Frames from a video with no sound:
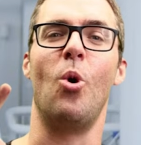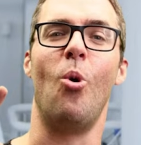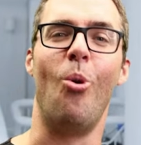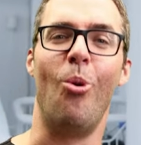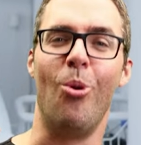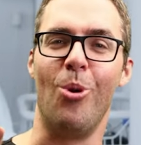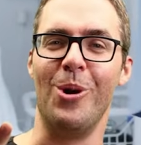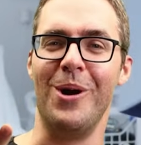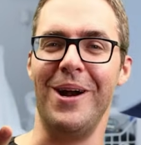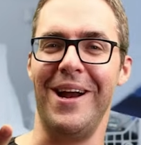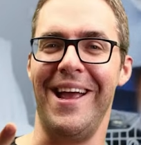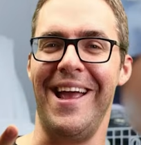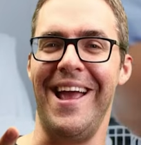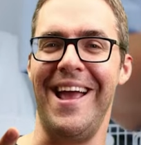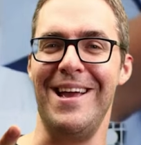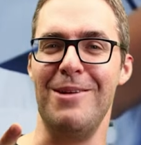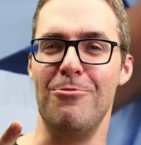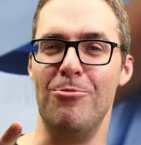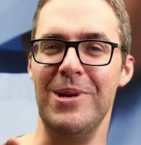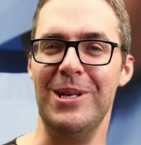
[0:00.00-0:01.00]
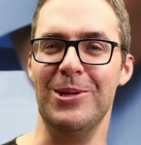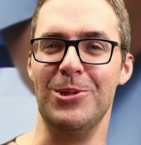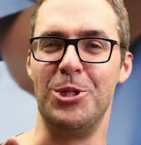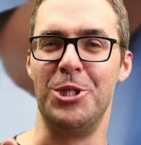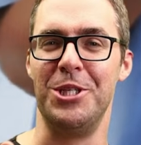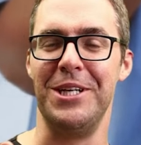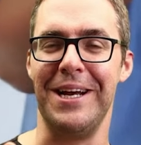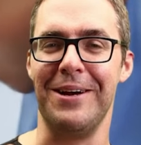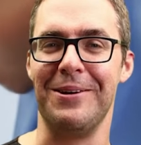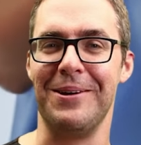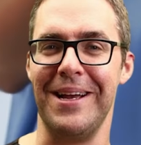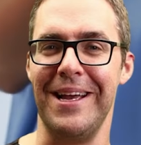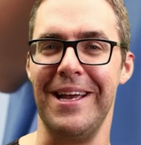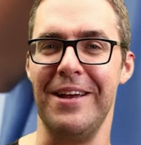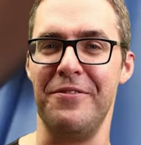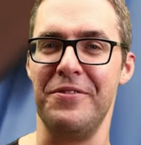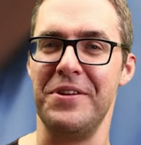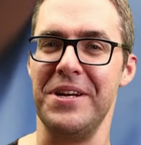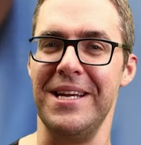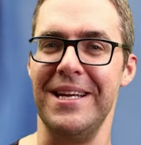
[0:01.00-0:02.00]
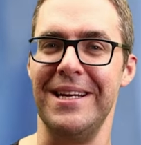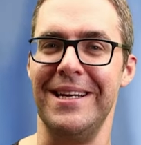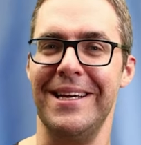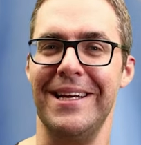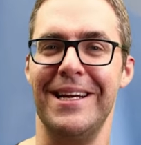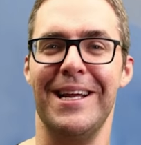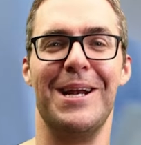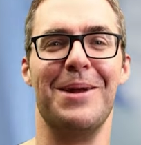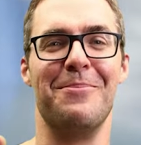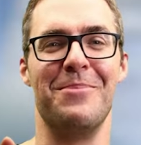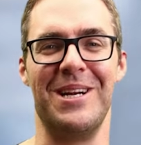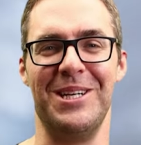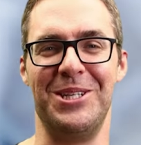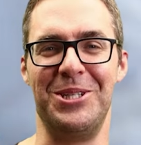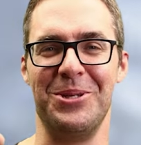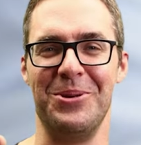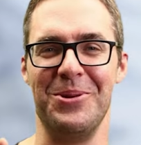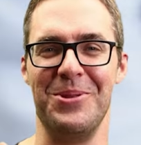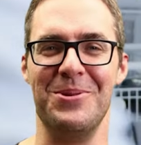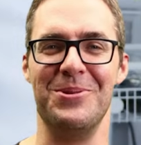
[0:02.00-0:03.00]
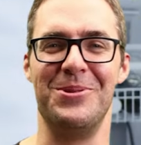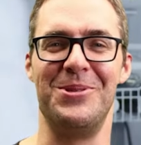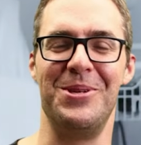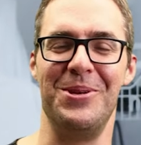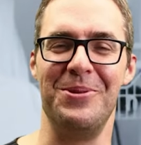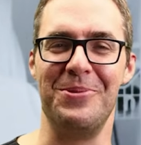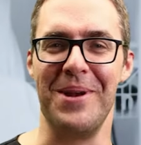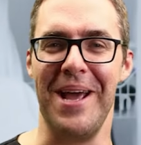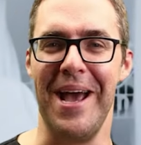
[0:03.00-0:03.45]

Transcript: or a wheelchair if needed, and I'm gonna show those to you